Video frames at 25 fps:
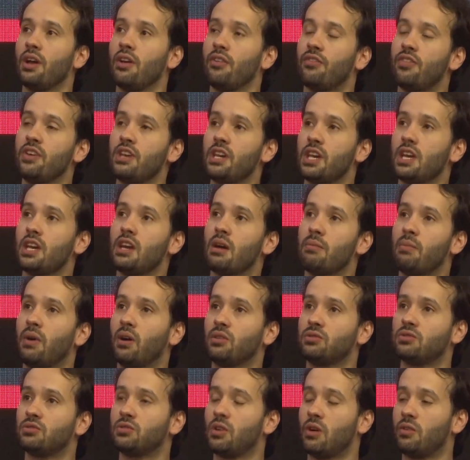thinking
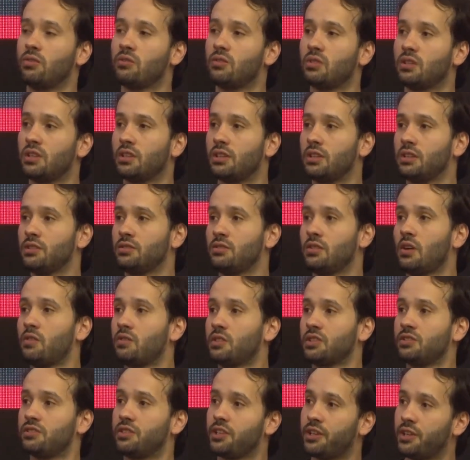about software
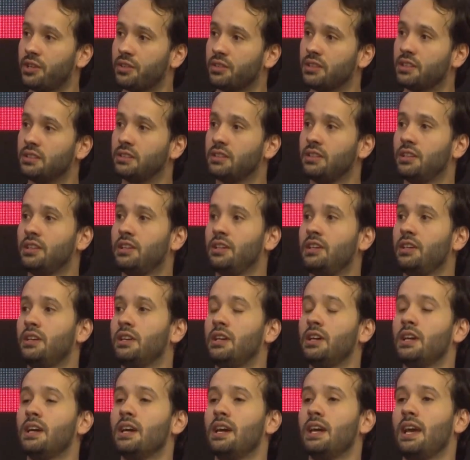
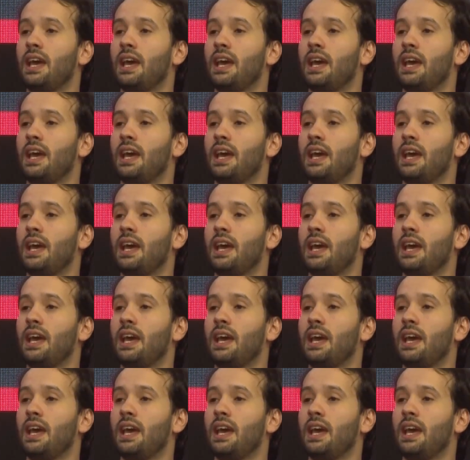security,